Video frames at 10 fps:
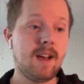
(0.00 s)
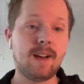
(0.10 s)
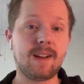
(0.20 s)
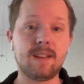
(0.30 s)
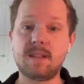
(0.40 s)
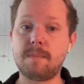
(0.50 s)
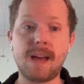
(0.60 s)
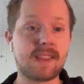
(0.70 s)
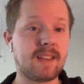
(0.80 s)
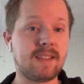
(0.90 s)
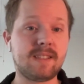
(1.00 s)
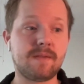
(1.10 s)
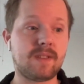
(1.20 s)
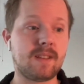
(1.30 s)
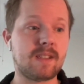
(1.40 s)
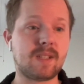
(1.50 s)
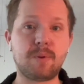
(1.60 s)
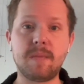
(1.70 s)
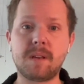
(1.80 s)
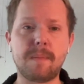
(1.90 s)
the methods of the
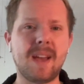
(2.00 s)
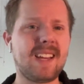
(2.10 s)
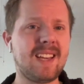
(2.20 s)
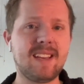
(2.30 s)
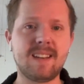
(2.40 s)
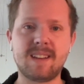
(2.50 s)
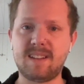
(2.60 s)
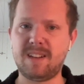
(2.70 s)
Supreme Committee and,